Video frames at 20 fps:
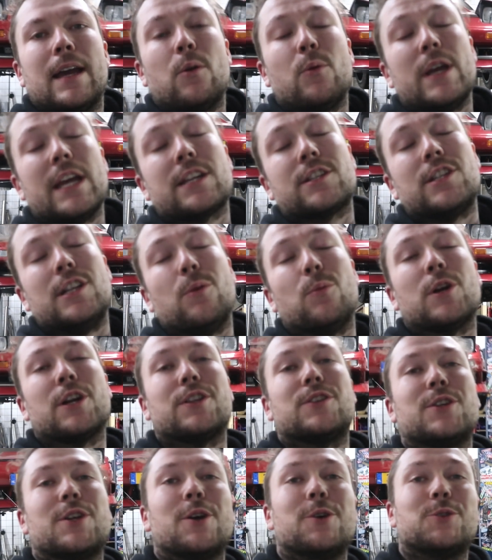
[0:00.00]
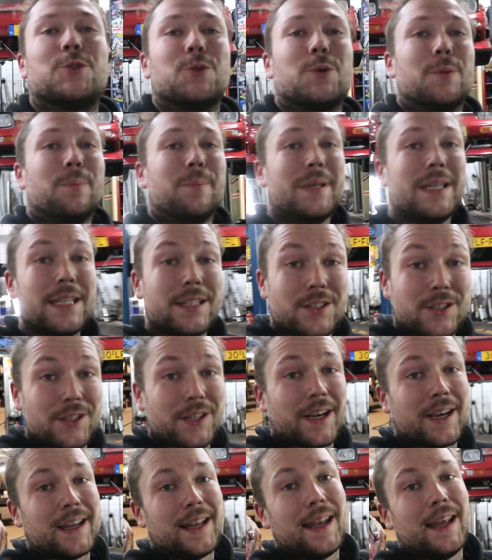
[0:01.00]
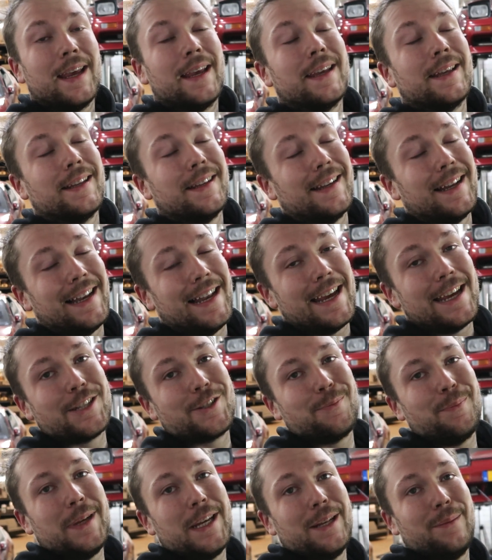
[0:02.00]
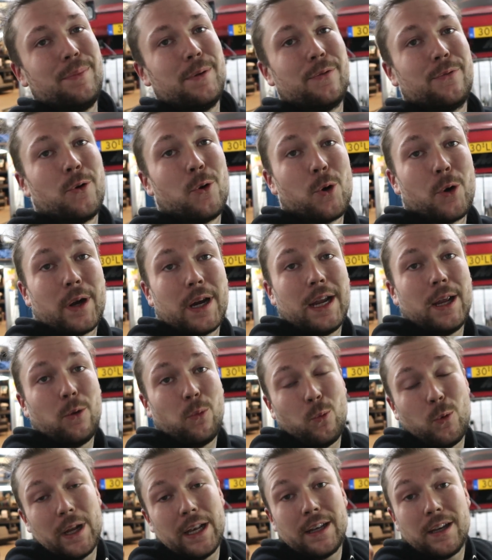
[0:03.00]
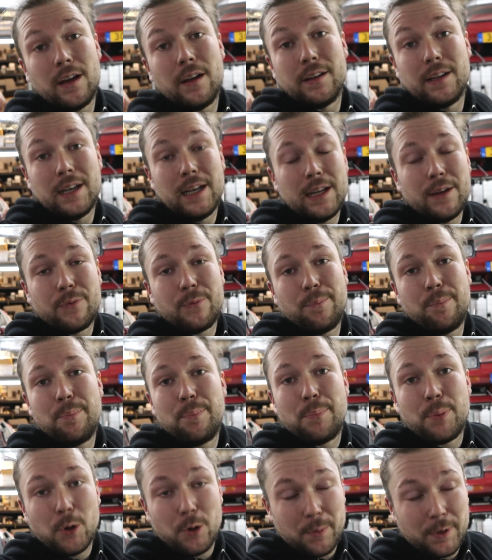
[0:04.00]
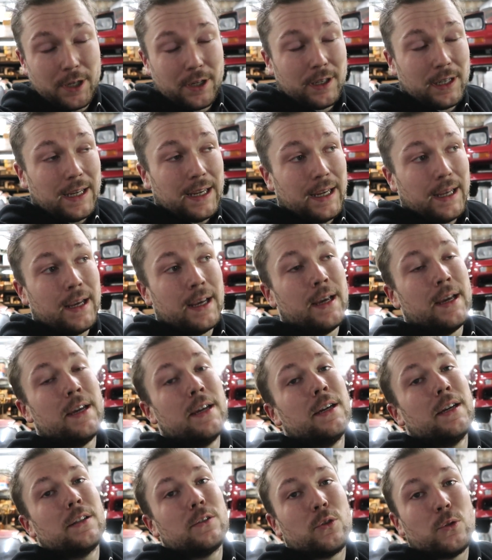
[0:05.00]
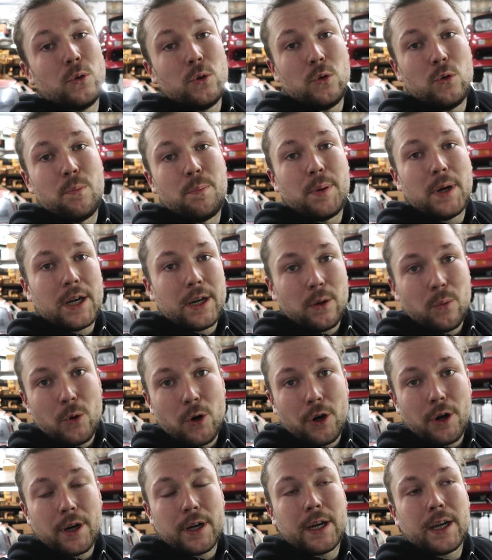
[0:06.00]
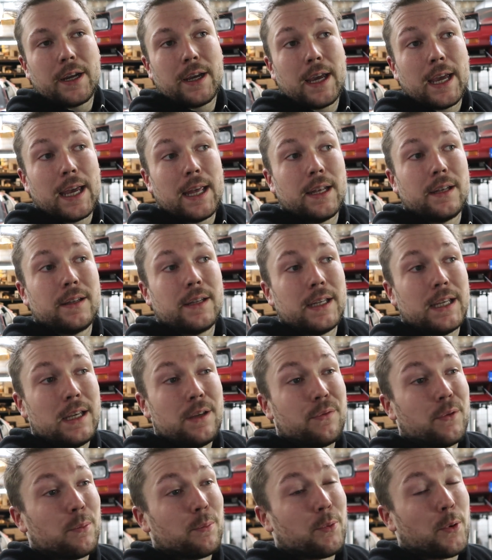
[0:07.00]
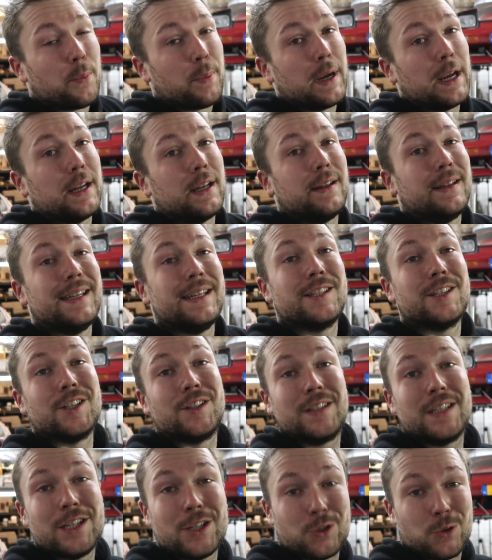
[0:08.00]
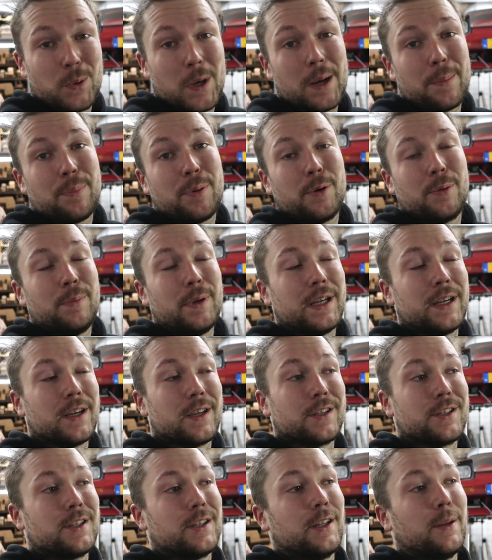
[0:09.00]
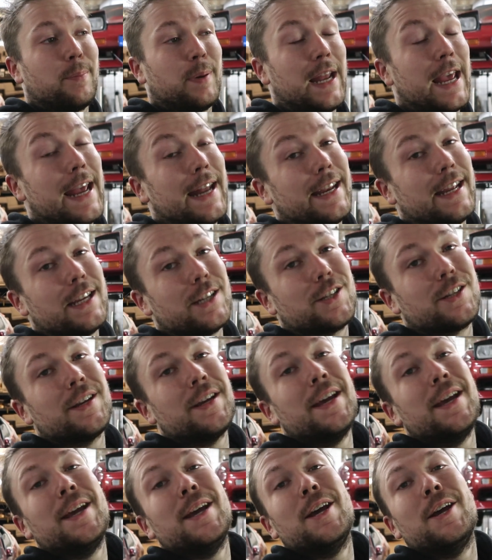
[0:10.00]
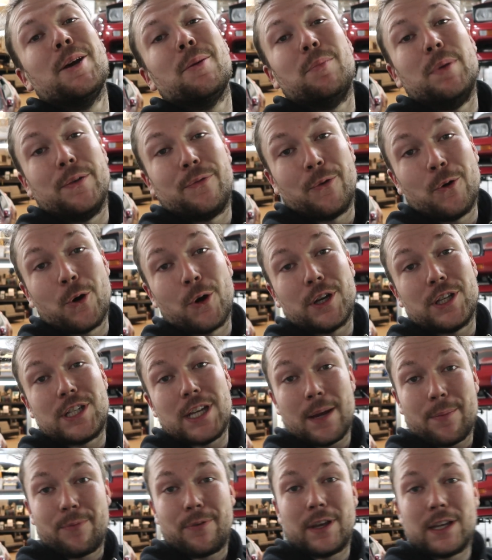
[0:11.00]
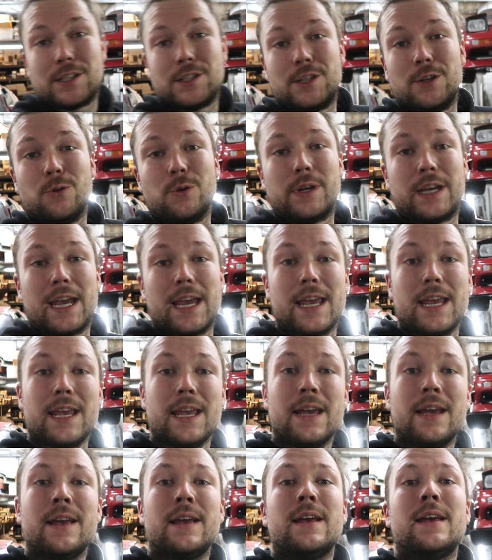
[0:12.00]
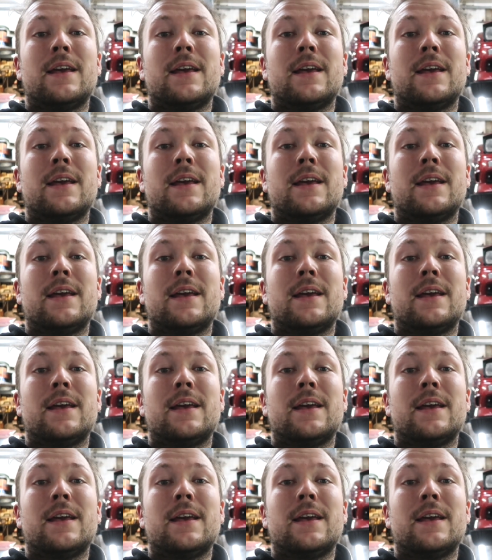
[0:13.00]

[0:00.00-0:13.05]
And we actually wanted to go to a meet tonight, the last meet before it went on the lift permanently to do body work and even prepare the DCT swap because the plan is before Japfest UK